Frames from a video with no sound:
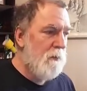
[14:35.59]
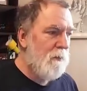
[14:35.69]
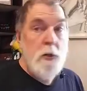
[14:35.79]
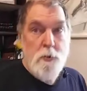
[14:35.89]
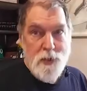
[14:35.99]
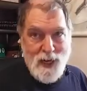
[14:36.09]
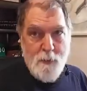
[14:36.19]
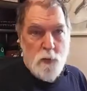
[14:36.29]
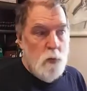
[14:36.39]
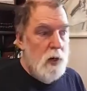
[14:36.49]
2
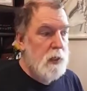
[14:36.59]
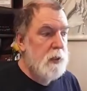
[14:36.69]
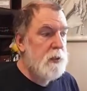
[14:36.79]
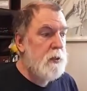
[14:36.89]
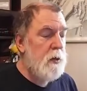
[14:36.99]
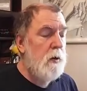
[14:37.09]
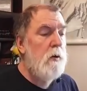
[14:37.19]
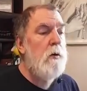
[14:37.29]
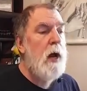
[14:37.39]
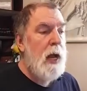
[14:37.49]
times 1 is 2.